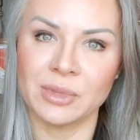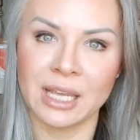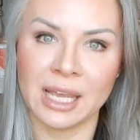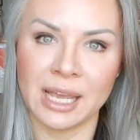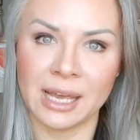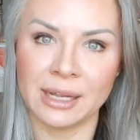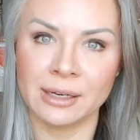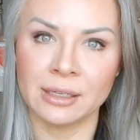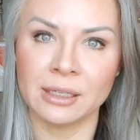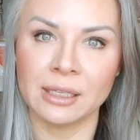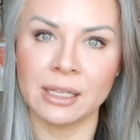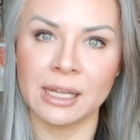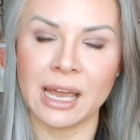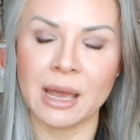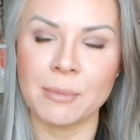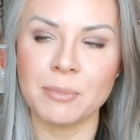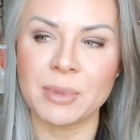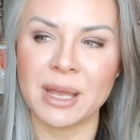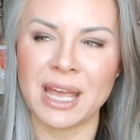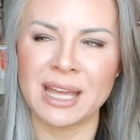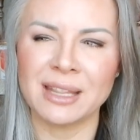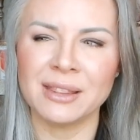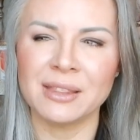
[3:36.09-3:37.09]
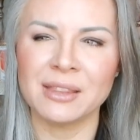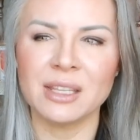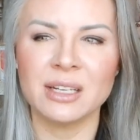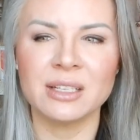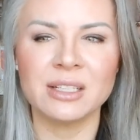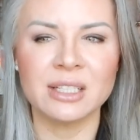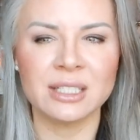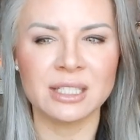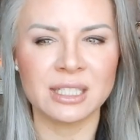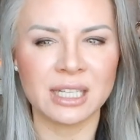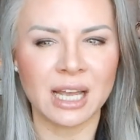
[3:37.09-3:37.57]
candle lamp and the
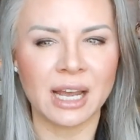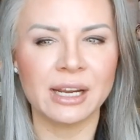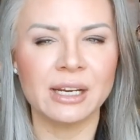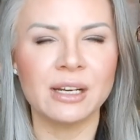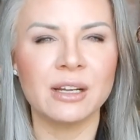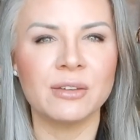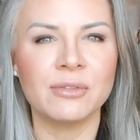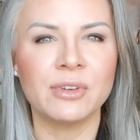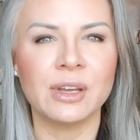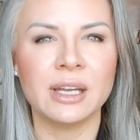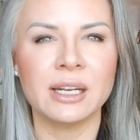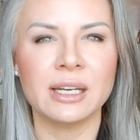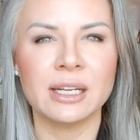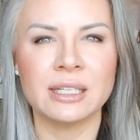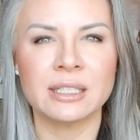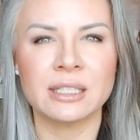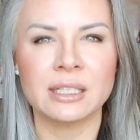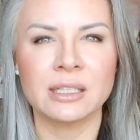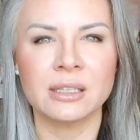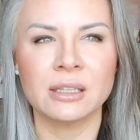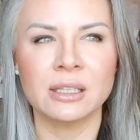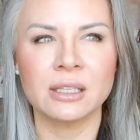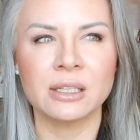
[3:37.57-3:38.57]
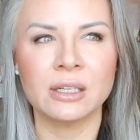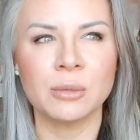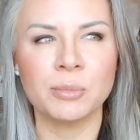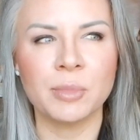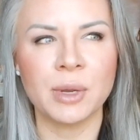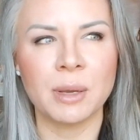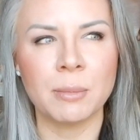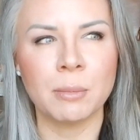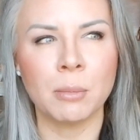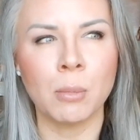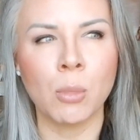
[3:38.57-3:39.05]
design of it is a little
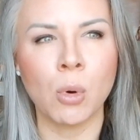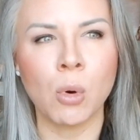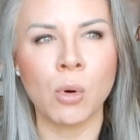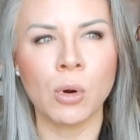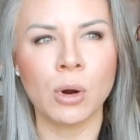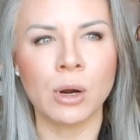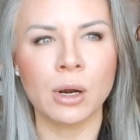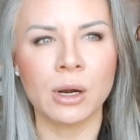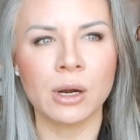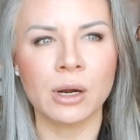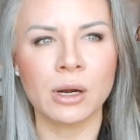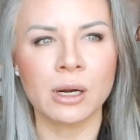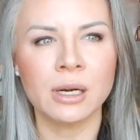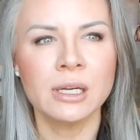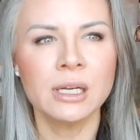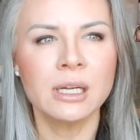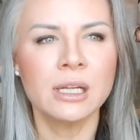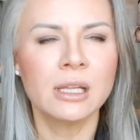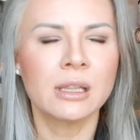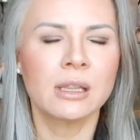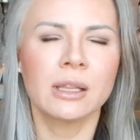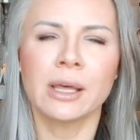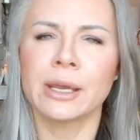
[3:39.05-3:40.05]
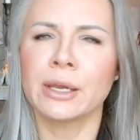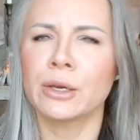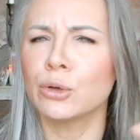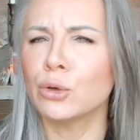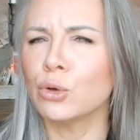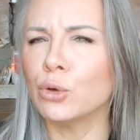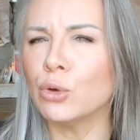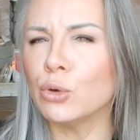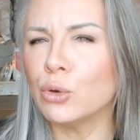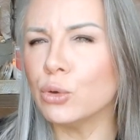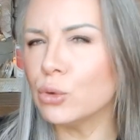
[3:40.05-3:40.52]
bit more like
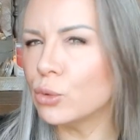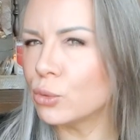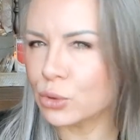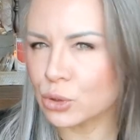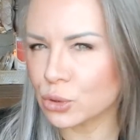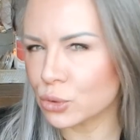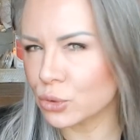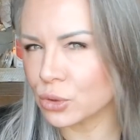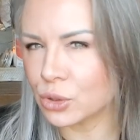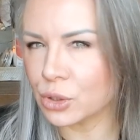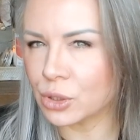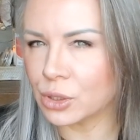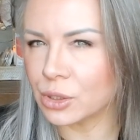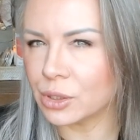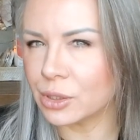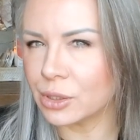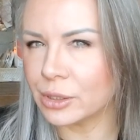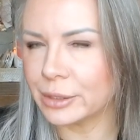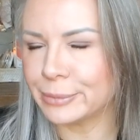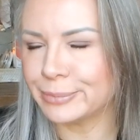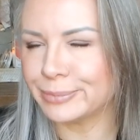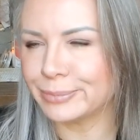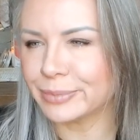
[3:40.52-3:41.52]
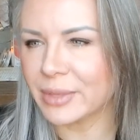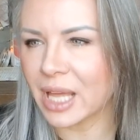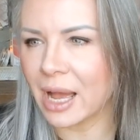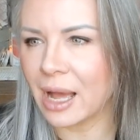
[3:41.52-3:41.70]
neutral.